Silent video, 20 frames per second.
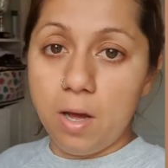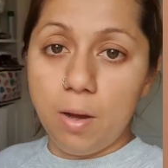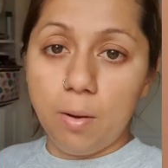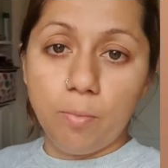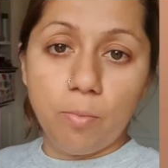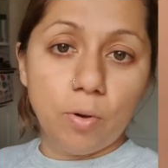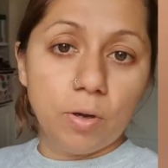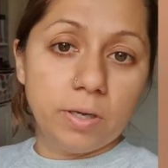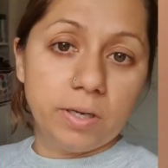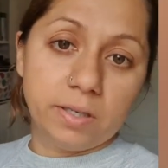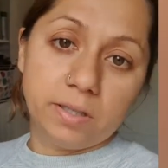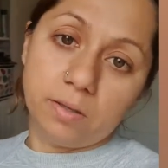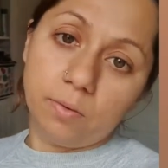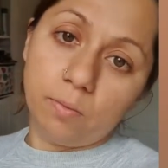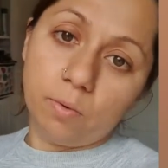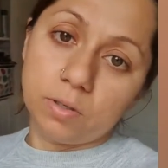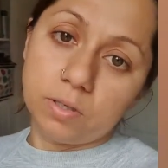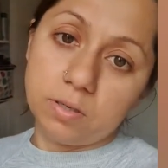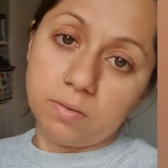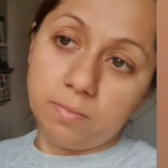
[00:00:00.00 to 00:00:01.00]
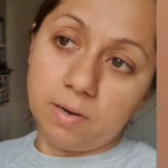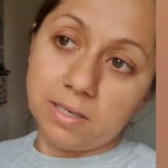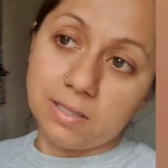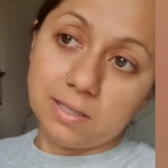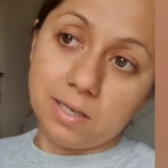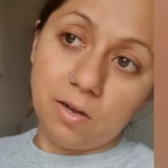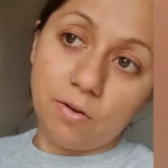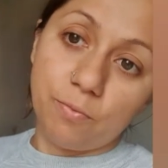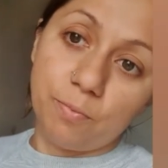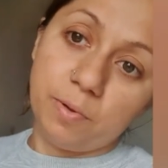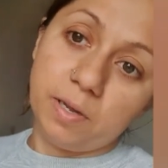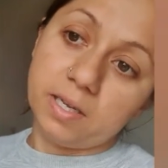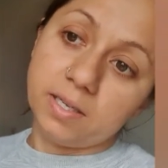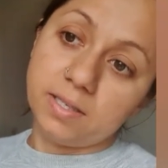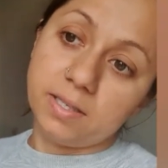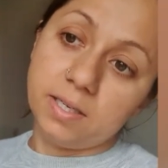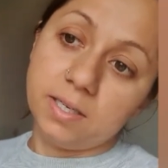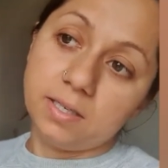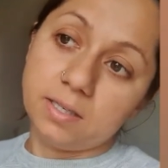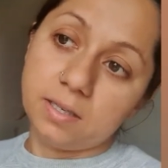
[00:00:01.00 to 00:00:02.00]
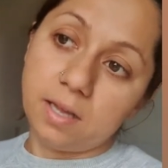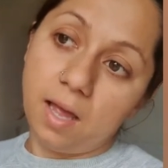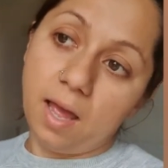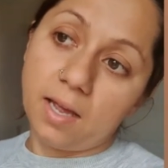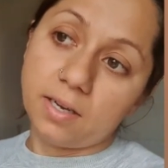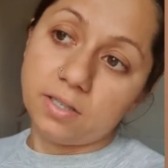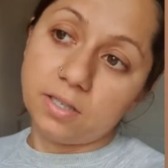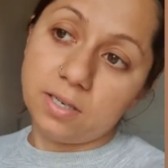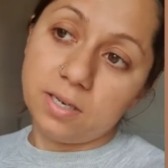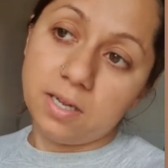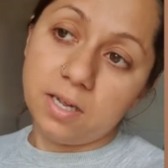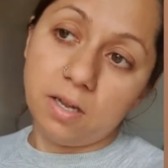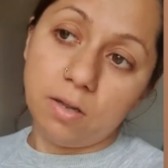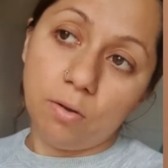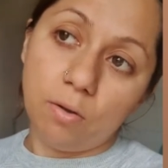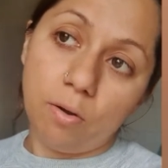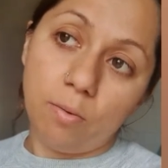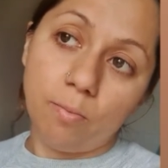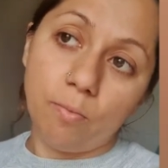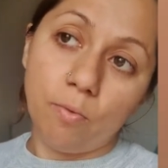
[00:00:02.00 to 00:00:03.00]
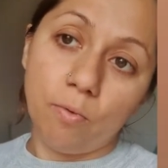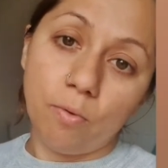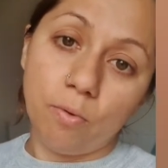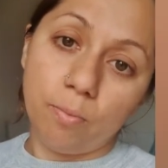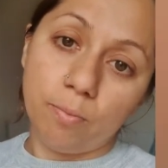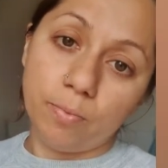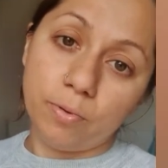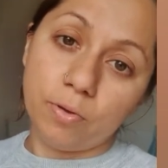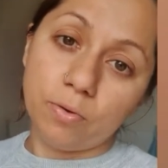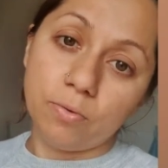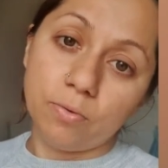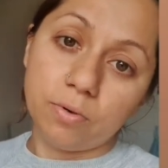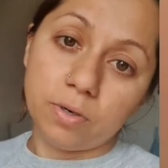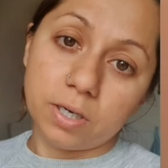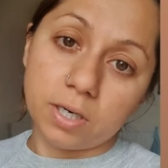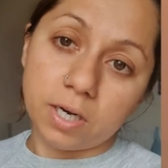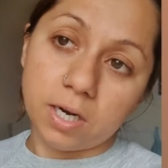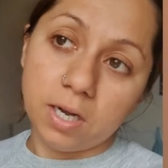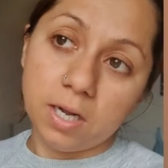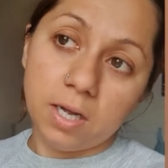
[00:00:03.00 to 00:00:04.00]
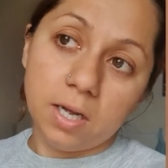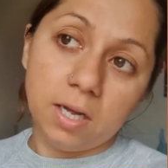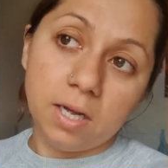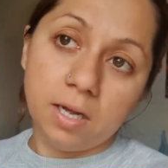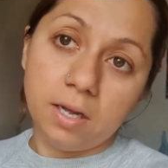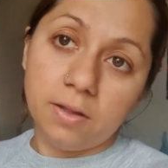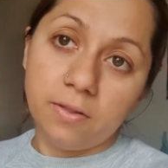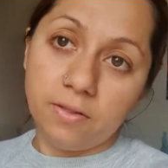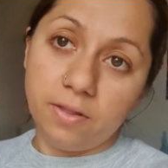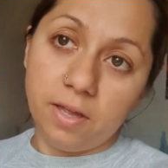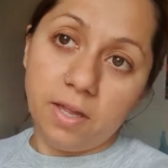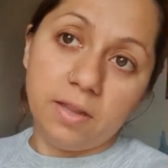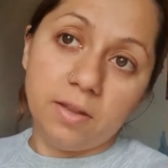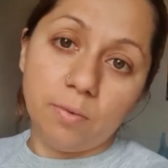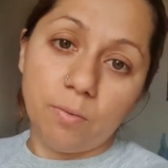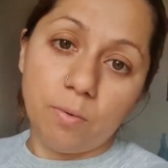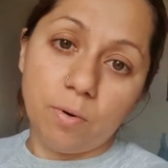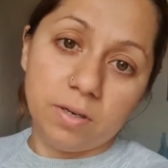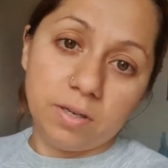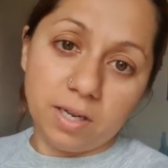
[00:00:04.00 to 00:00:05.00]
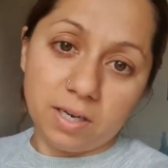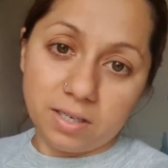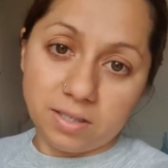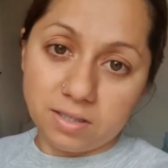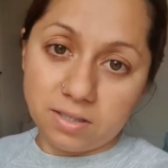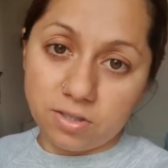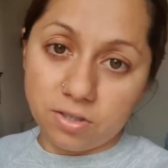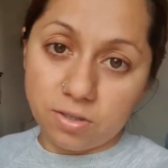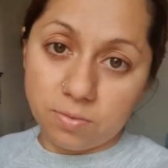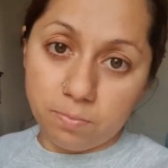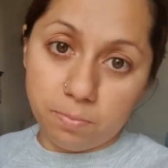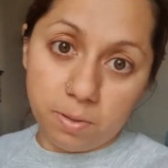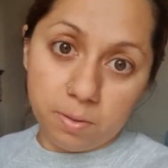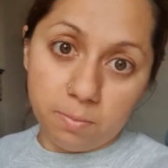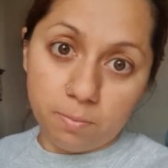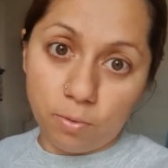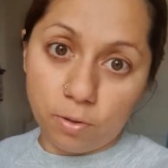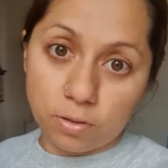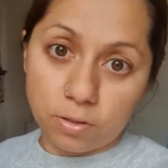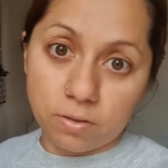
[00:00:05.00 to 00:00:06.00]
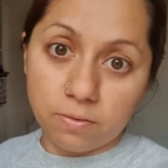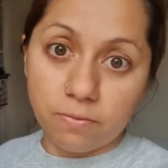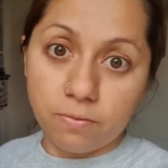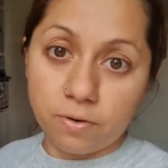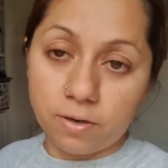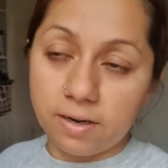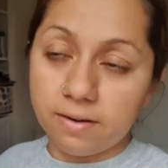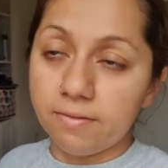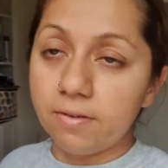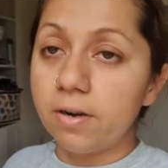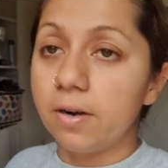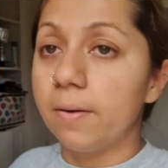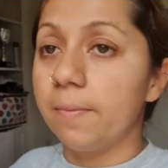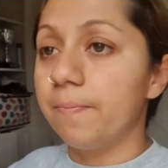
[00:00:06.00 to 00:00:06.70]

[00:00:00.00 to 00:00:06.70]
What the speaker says: boiling the water myself, because it's actually a lot more pure than the one that has just been bottled forever.